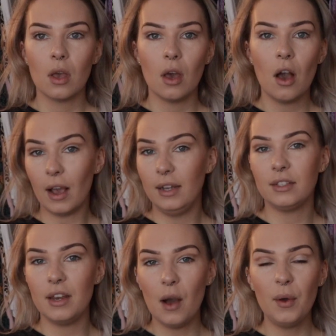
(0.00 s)
Okay,
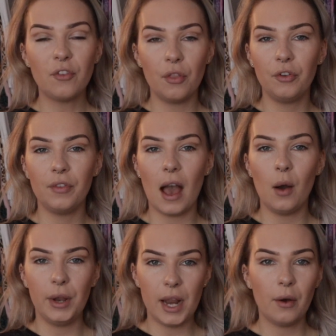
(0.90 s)
so now we've gone through
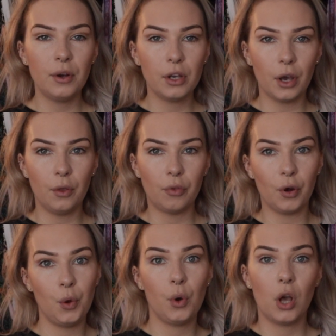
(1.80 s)
that, we're now going to go
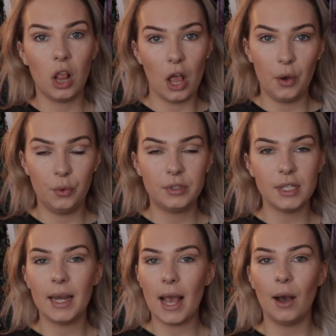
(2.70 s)
through clothes
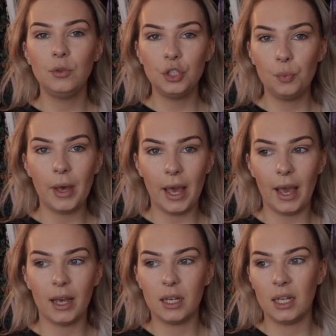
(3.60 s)
and how to
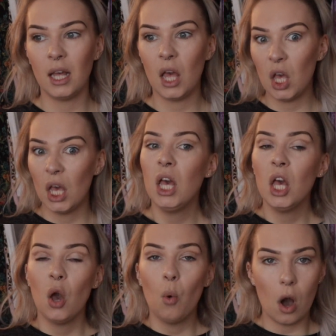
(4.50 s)
pick
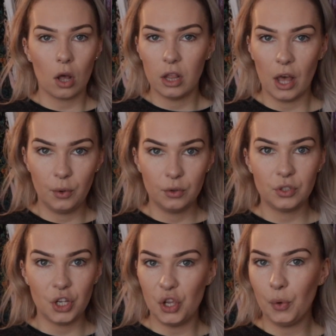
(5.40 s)
what
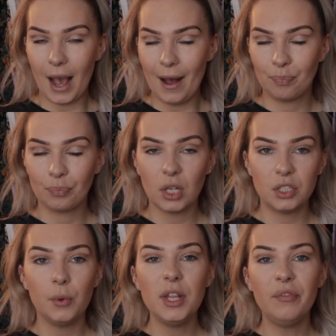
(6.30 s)
clothes you get.
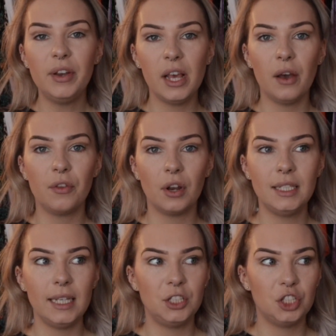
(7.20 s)
So in the video that I
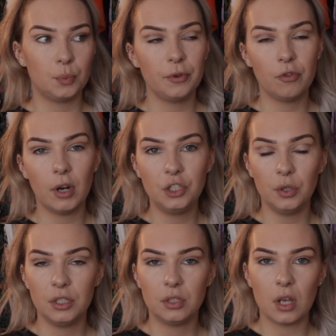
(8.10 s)
did just before I
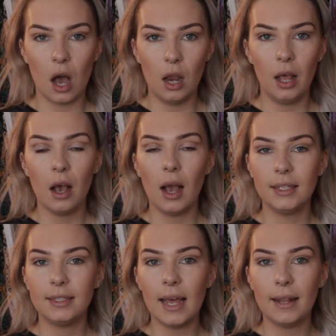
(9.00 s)
joined Scarlett, I
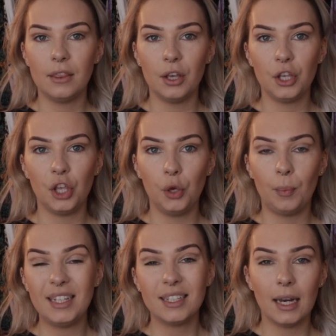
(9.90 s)
said that you
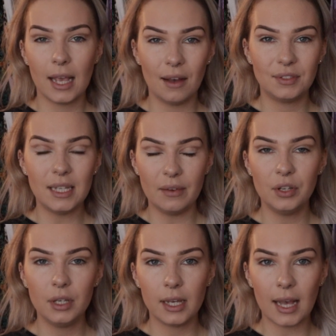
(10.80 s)
basically have
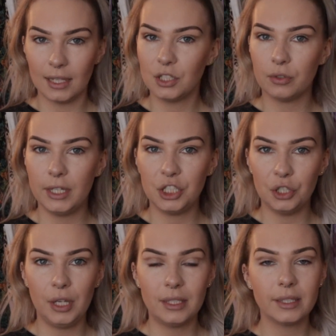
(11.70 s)
7 categories
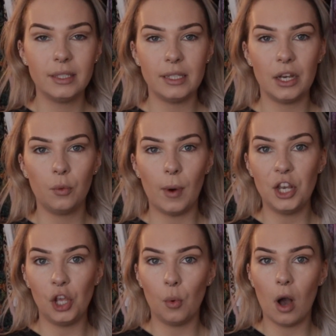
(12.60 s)
you need to consider
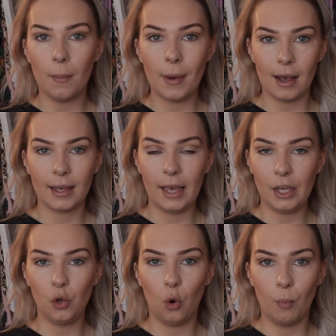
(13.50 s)
when you are
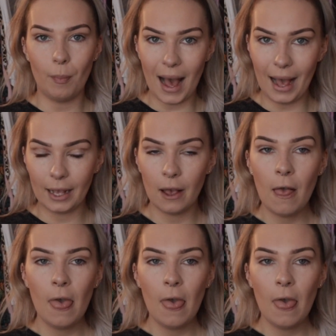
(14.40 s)
packing your bag.